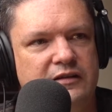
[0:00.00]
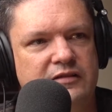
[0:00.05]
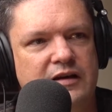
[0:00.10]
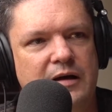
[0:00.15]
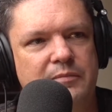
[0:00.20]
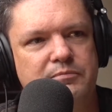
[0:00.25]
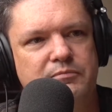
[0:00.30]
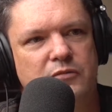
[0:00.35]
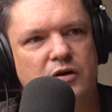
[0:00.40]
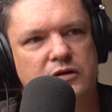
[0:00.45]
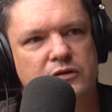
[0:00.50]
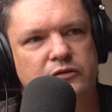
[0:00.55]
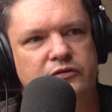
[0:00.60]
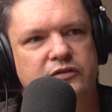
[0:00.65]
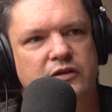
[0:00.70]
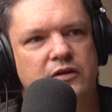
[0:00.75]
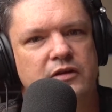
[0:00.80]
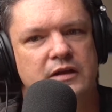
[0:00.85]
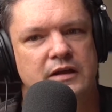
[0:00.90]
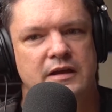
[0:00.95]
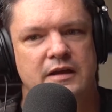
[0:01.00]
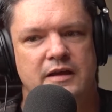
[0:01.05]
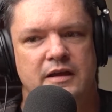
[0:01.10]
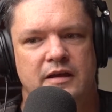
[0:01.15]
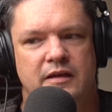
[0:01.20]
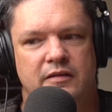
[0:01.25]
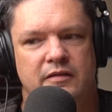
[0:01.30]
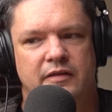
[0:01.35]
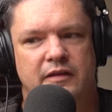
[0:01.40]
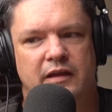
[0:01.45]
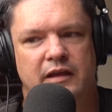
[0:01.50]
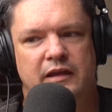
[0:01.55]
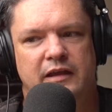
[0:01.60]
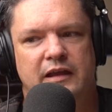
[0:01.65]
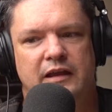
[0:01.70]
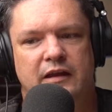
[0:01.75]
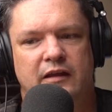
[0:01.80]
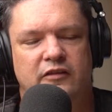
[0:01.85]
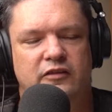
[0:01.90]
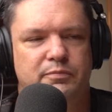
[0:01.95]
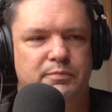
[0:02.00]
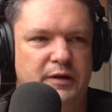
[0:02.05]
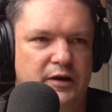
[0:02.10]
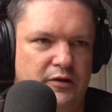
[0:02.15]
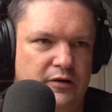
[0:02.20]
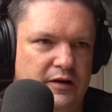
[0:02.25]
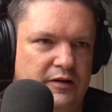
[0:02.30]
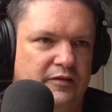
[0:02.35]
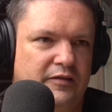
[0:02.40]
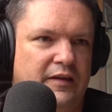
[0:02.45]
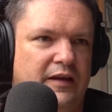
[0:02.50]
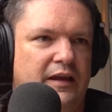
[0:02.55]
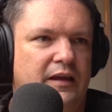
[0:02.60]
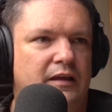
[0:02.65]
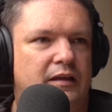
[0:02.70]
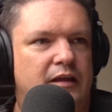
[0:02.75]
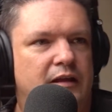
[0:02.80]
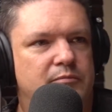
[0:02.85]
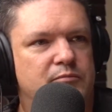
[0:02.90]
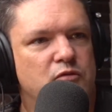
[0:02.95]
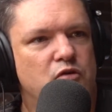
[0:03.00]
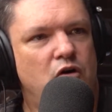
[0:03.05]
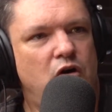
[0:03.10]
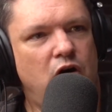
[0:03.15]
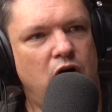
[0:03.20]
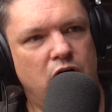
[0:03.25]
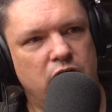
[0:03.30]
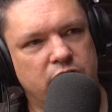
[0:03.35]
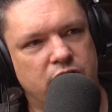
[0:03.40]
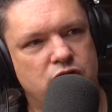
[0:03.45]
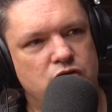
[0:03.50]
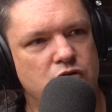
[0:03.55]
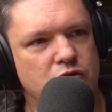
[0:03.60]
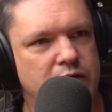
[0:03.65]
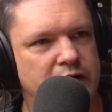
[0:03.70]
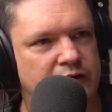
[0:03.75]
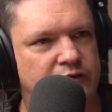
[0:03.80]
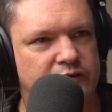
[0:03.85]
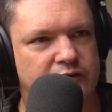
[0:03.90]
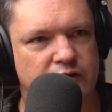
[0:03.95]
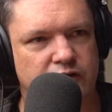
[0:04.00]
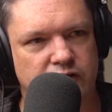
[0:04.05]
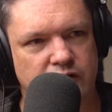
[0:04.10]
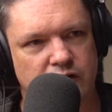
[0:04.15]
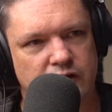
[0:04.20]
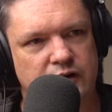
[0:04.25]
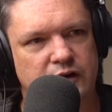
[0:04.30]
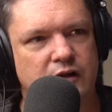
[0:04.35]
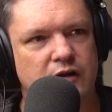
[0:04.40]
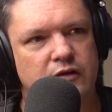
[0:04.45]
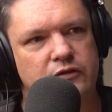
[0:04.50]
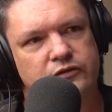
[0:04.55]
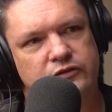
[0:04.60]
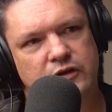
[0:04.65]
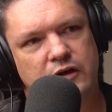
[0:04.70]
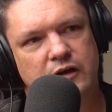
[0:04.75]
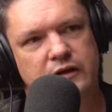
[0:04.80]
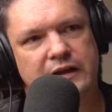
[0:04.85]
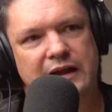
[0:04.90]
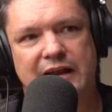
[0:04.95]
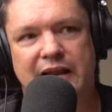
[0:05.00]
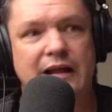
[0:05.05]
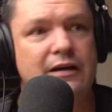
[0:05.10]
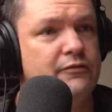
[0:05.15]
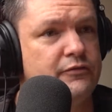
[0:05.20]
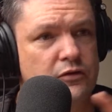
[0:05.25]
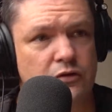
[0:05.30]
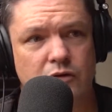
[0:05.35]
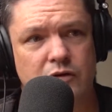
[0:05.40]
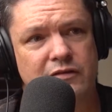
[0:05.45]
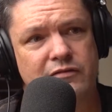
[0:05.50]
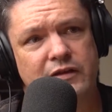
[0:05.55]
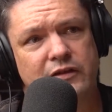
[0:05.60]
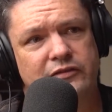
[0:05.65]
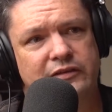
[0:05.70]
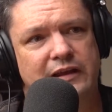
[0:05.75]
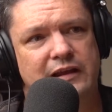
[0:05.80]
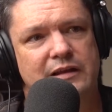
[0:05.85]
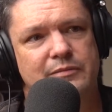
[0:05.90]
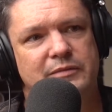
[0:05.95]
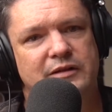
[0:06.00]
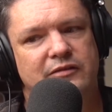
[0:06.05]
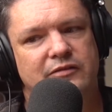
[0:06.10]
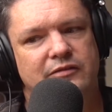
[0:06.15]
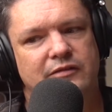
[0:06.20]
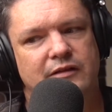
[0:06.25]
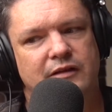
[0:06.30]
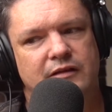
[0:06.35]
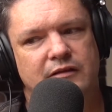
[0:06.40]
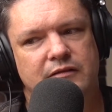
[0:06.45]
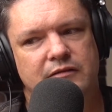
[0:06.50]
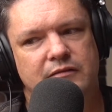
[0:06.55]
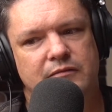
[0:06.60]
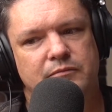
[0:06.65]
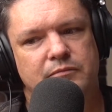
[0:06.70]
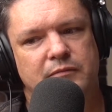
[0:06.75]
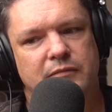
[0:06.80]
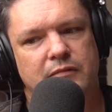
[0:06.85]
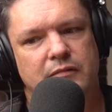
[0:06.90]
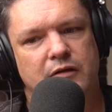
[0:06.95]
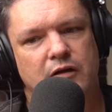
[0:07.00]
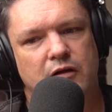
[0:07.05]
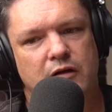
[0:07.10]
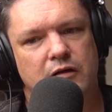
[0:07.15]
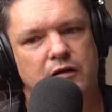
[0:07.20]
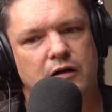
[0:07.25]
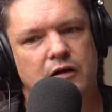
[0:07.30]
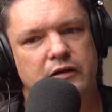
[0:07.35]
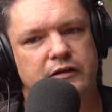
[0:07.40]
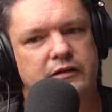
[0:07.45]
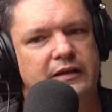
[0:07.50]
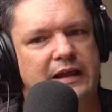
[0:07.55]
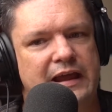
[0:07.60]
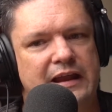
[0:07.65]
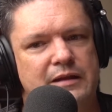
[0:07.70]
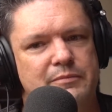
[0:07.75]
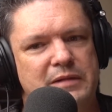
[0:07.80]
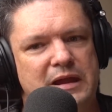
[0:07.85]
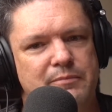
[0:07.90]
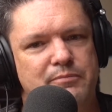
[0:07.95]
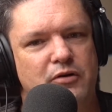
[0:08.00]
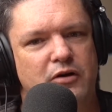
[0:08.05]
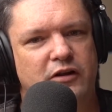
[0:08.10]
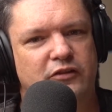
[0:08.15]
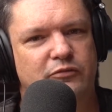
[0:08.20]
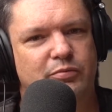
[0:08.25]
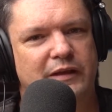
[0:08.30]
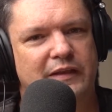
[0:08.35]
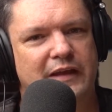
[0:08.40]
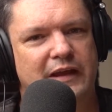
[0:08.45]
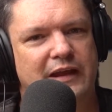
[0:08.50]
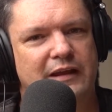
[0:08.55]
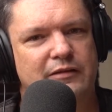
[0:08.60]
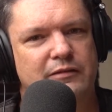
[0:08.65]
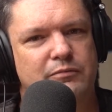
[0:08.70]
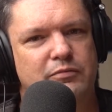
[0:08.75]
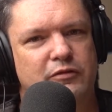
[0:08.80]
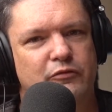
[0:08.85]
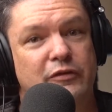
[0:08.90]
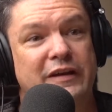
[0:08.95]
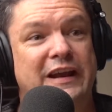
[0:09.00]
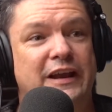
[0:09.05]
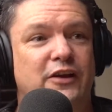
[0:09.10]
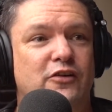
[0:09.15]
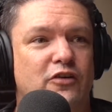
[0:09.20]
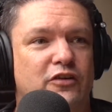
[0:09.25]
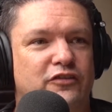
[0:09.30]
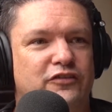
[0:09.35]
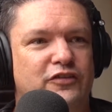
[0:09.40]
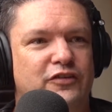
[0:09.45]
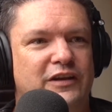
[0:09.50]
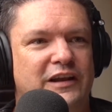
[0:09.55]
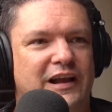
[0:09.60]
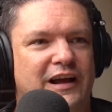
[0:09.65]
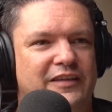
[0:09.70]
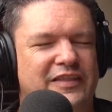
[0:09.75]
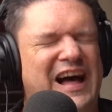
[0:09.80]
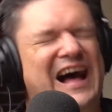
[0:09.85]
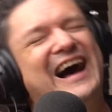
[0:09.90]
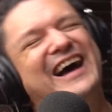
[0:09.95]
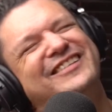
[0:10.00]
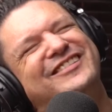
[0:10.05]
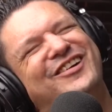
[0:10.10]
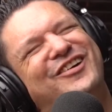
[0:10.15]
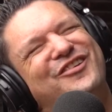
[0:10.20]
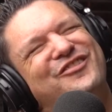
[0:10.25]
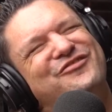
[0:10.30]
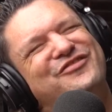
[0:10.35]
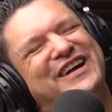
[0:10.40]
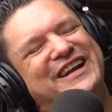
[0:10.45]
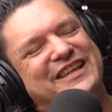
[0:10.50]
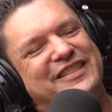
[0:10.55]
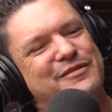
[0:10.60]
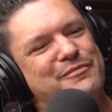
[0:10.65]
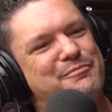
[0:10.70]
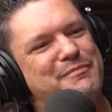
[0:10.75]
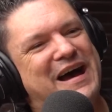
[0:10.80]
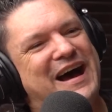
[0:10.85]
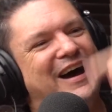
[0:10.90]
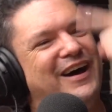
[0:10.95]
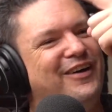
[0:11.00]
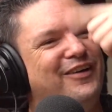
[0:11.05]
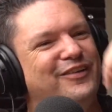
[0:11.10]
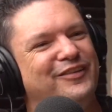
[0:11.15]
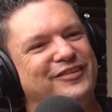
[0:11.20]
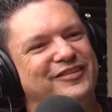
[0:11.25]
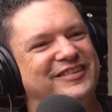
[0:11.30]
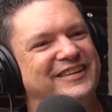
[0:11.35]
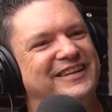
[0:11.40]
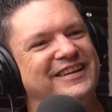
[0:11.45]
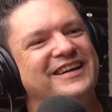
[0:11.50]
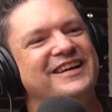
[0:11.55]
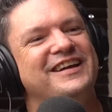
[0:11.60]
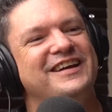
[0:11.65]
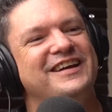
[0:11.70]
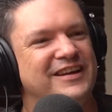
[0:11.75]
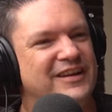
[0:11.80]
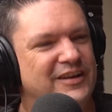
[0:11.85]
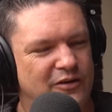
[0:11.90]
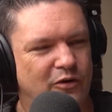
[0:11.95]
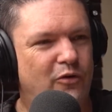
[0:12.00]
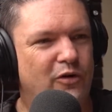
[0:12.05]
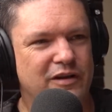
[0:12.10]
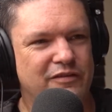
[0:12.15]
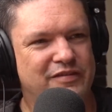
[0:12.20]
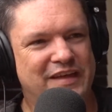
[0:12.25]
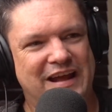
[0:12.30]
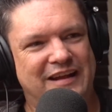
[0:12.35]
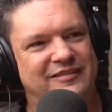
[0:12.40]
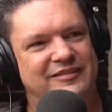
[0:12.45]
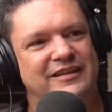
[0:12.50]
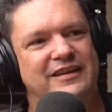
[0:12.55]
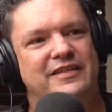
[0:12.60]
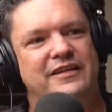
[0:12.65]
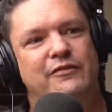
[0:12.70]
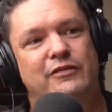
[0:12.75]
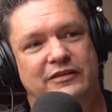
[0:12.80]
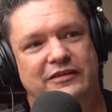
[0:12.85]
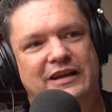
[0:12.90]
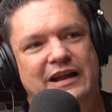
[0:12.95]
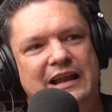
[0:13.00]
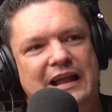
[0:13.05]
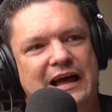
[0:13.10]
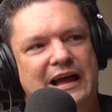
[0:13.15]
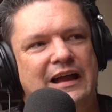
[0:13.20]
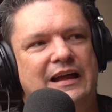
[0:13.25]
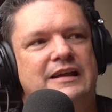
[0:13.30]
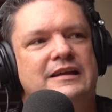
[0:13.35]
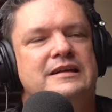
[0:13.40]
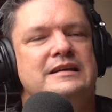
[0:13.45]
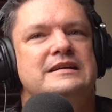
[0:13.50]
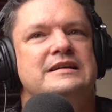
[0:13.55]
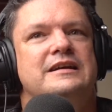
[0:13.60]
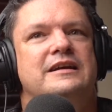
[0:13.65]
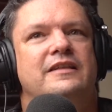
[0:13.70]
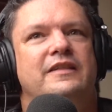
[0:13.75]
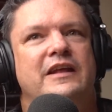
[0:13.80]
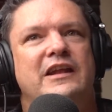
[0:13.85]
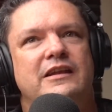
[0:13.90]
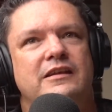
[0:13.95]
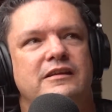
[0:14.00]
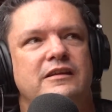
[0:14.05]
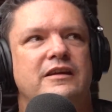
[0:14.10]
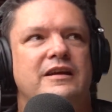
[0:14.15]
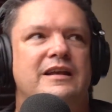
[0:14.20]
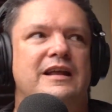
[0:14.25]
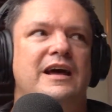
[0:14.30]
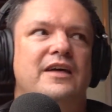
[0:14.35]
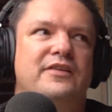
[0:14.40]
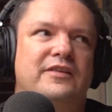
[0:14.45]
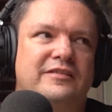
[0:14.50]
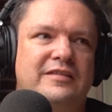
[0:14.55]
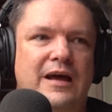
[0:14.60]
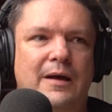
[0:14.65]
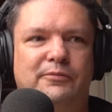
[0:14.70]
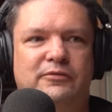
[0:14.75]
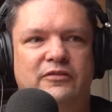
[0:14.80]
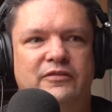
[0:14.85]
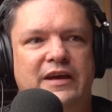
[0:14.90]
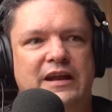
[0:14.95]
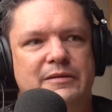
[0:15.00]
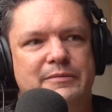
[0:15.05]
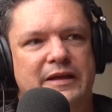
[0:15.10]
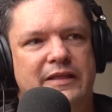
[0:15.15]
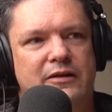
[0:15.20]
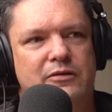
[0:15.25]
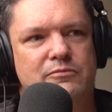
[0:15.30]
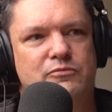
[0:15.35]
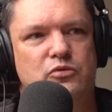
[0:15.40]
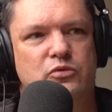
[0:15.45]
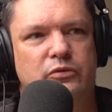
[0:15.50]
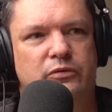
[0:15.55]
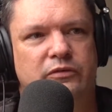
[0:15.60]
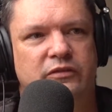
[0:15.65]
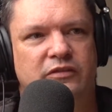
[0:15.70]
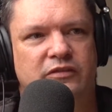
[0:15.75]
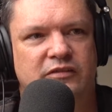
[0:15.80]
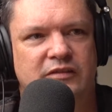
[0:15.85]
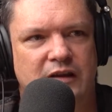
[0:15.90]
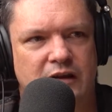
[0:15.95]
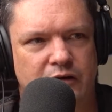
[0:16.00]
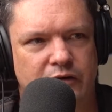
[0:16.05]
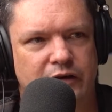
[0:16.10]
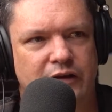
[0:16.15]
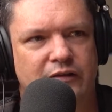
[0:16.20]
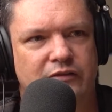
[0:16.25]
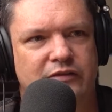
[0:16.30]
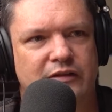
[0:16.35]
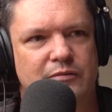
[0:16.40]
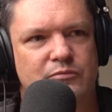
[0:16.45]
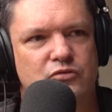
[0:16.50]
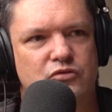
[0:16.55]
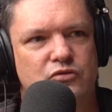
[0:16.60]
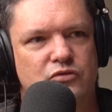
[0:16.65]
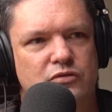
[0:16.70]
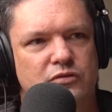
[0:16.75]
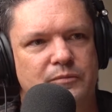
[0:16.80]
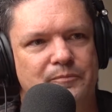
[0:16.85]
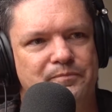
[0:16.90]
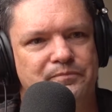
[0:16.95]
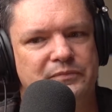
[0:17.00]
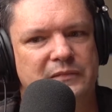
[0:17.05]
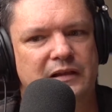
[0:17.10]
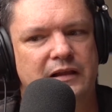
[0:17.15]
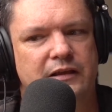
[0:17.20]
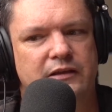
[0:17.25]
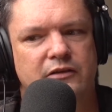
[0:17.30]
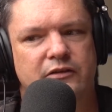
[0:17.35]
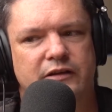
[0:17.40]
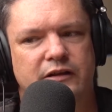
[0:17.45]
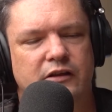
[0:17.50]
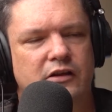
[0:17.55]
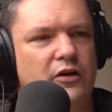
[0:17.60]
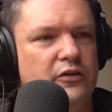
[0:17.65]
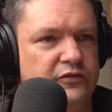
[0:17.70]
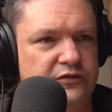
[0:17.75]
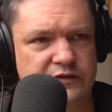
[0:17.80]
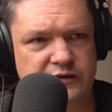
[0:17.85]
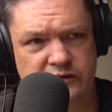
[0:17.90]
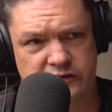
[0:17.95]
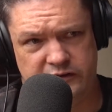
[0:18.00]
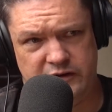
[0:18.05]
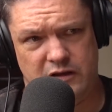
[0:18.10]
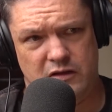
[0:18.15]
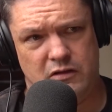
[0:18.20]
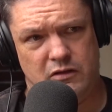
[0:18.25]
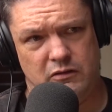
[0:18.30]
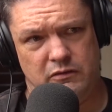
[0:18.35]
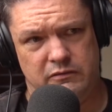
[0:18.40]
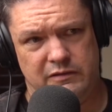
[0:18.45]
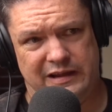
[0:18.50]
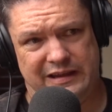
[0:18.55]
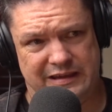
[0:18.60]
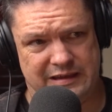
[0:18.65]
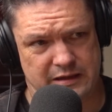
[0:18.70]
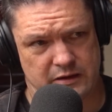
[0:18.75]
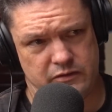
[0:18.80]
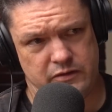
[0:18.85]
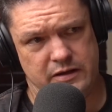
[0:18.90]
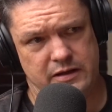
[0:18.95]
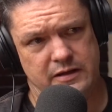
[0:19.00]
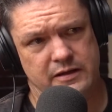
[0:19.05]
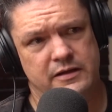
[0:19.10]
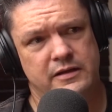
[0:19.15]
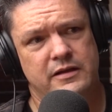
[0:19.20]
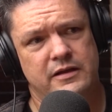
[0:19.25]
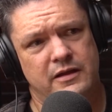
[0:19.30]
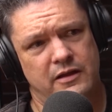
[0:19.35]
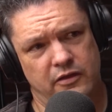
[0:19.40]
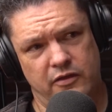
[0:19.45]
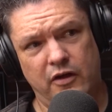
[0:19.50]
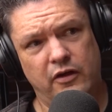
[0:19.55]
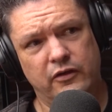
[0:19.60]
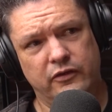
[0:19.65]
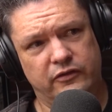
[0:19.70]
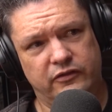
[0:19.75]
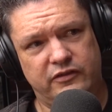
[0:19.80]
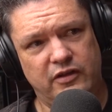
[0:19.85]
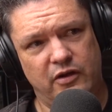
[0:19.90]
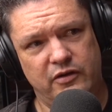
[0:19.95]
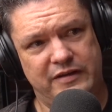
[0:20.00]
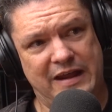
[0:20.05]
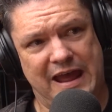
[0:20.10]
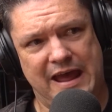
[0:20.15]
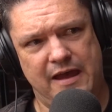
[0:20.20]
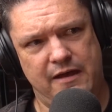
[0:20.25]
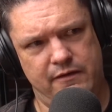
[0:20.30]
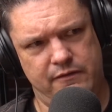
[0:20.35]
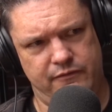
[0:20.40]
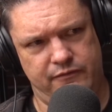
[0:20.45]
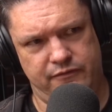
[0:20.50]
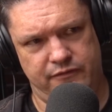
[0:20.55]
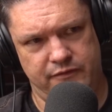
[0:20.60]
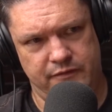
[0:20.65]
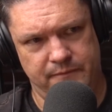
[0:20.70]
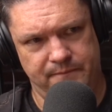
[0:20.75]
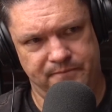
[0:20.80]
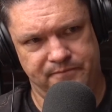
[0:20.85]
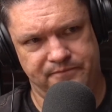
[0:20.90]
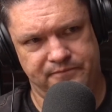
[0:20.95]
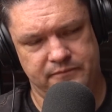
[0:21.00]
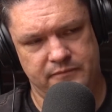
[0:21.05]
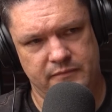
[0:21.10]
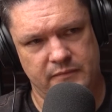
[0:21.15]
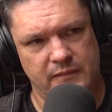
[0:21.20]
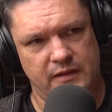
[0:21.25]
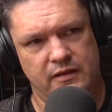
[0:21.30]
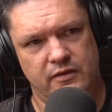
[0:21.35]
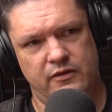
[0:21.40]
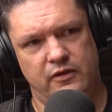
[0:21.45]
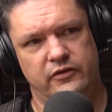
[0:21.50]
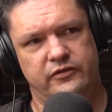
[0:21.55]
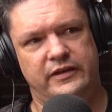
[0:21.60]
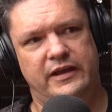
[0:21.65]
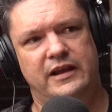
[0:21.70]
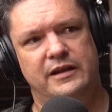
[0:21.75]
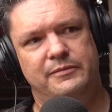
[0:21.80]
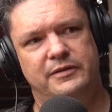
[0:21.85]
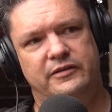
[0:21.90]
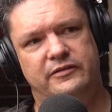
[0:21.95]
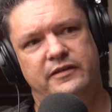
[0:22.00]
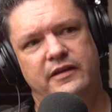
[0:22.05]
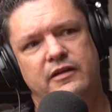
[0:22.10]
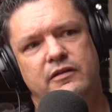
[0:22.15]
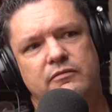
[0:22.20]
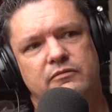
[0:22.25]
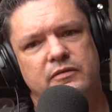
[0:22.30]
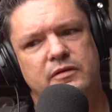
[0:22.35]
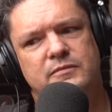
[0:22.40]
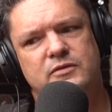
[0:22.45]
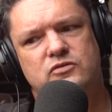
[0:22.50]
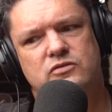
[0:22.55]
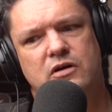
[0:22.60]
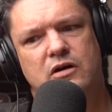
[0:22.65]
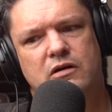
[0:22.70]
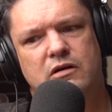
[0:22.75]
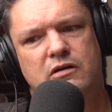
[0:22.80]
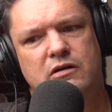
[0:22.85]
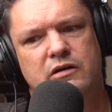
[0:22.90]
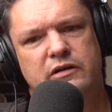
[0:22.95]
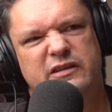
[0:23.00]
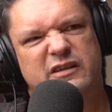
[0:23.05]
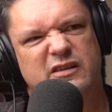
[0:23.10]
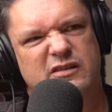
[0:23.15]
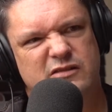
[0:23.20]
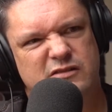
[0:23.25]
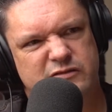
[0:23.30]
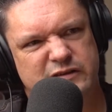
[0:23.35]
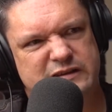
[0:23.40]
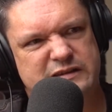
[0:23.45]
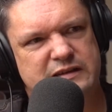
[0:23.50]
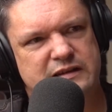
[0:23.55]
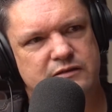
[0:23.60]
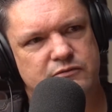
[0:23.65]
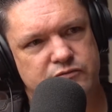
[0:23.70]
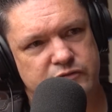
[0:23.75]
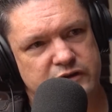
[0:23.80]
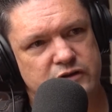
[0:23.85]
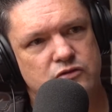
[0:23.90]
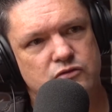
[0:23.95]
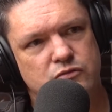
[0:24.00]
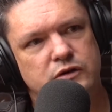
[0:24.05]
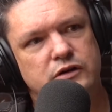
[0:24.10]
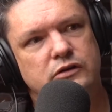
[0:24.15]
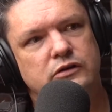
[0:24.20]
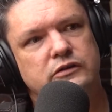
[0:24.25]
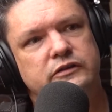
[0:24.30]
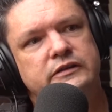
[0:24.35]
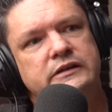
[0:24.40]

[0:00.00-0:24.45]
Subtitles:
type model, so they get experience, they get more hardcore as the journey goes on. I loved all of those elements, the odd anime parts where they get really cartoony, like the eyes go funny, the mouths, and all of that's in there, which I like. Then you get other types of anime that are more serious and more, like you look at Ghost in the Shell, Akira, those don't have those elements. They're more hard, gritty, real world.